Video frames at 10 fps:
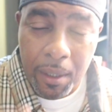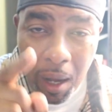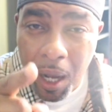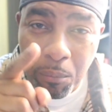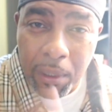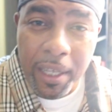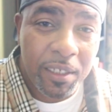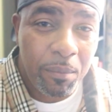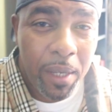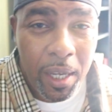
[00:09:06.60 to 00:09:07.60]
God
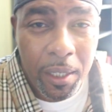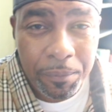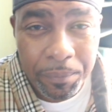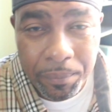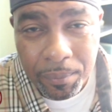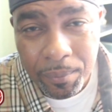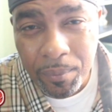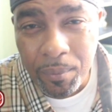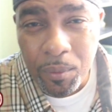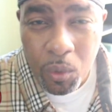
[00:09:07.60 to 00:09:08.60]
bless, man.
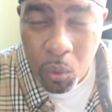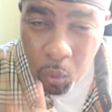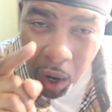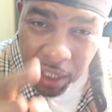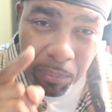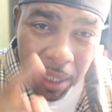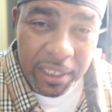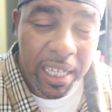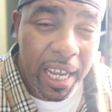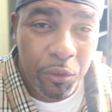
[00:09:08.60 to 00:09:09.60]
Watch my
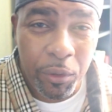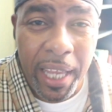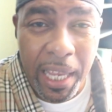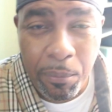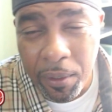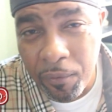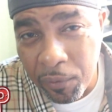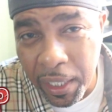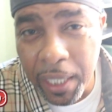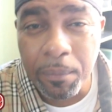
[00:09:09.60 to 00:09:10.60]
channel,
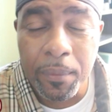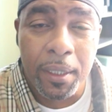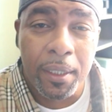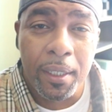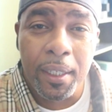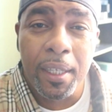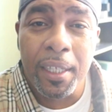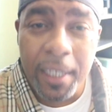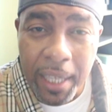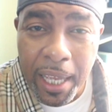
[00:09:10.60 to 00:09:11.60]
Kpflip.
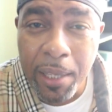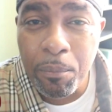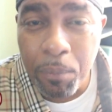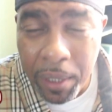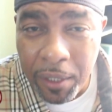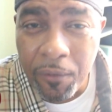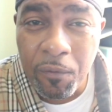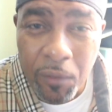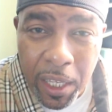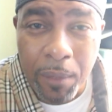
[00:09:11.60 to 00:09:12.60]

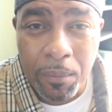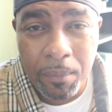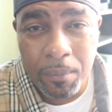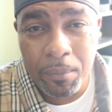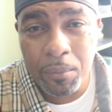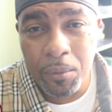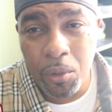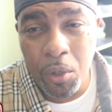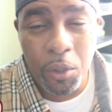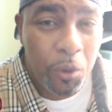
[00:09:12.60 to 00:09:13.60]
Kpflip
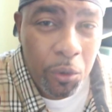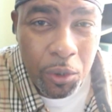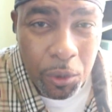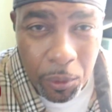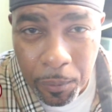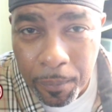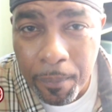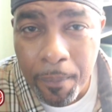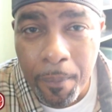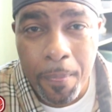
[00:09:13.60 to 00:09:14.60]
on YouTube.
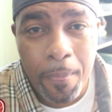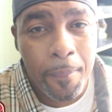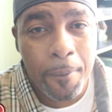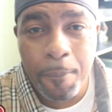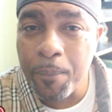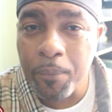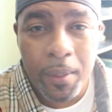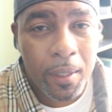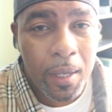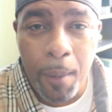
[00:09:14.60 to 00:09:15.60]

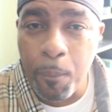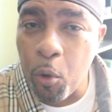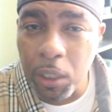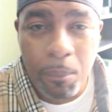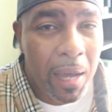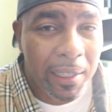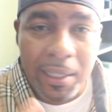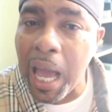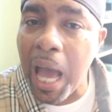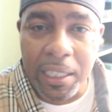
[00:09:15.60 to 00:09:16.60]
I'm all
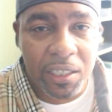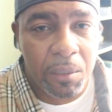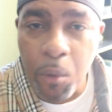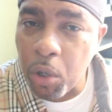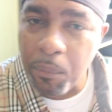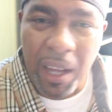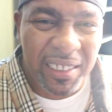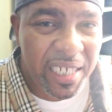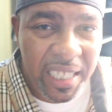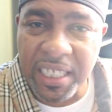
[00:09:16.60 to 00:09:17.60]
about knowledge. I'm all
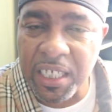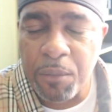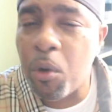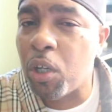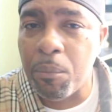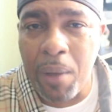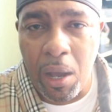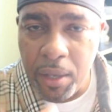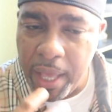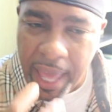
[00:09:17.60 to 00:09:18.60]
about teaching. I'm all
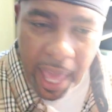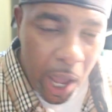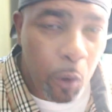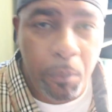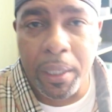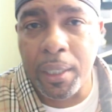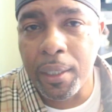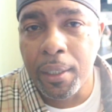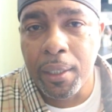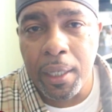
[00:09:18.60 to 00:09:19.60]
about helping.
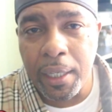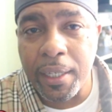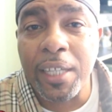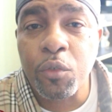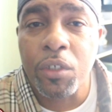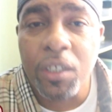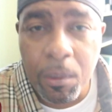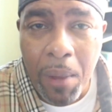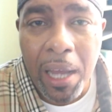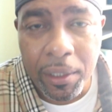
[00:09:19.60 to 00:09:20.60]
And that's what it's
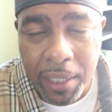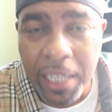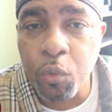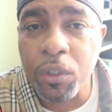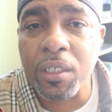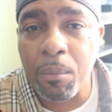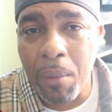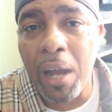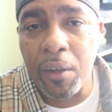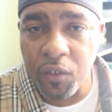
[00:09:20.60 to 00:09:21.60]
about. That's what it's
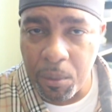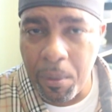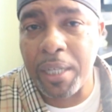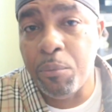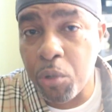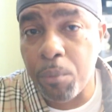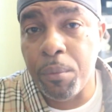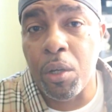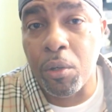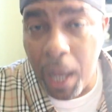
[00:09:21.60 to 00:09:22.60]
about. If somebody put
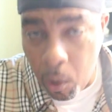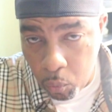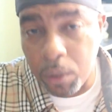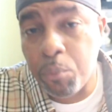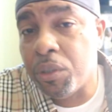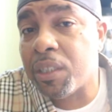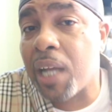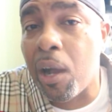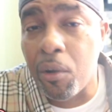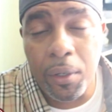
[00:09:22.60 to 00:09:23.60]
me on, I want to put
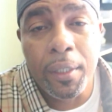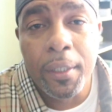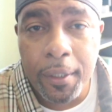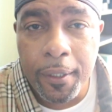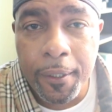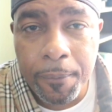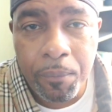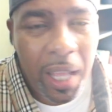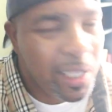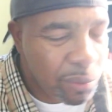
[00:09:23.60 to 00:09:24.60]
y'all on.
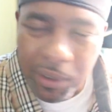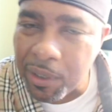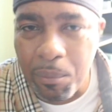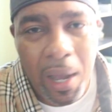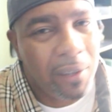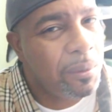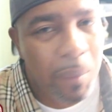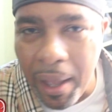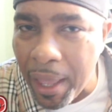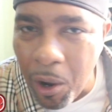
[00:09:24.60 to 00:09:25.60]
That's what it's about. It's
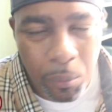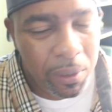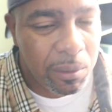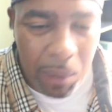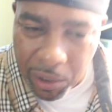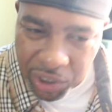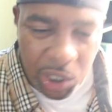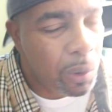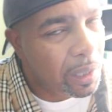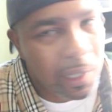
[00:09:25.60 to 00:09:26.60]
about helping. It's about
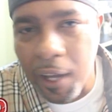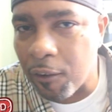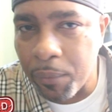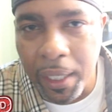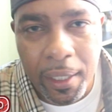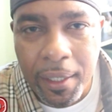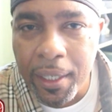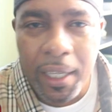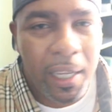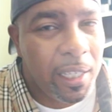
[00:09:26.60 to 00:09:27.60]
showing love, man.
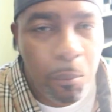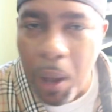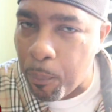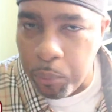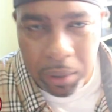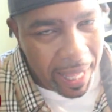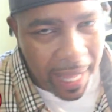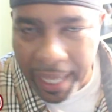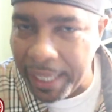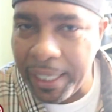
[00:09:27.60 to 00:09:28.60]
It ain't about
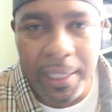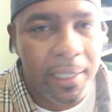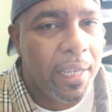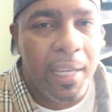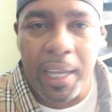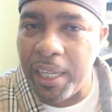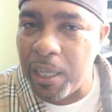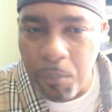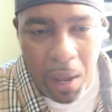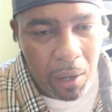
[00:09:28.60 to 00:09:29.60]
player hating. It
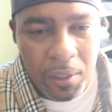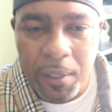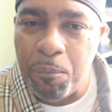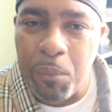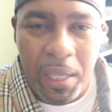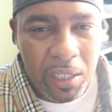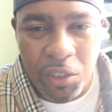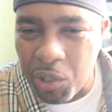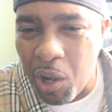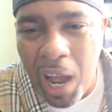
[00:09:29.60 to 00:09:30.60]
ain't about
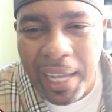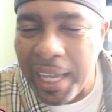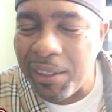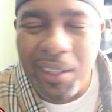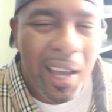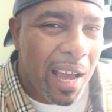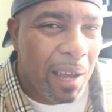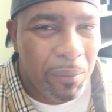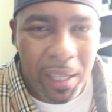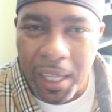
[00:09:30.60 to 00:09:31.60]
making sure I got...
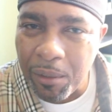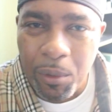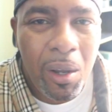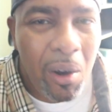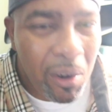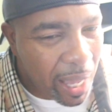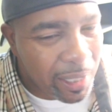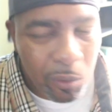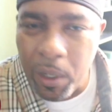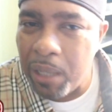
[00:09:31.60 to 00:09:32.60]
Nah, man. We all
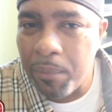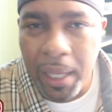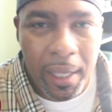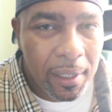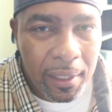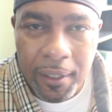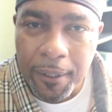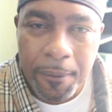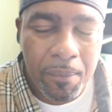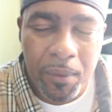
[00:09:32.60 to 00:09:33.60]
got to win, man.
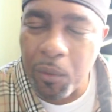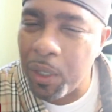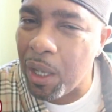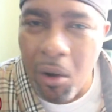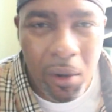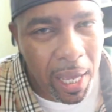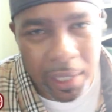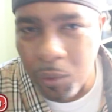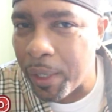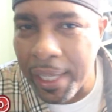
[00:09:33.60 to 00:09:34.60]
We all
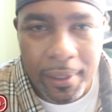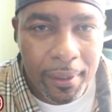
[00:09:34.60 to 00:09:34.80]
got to win.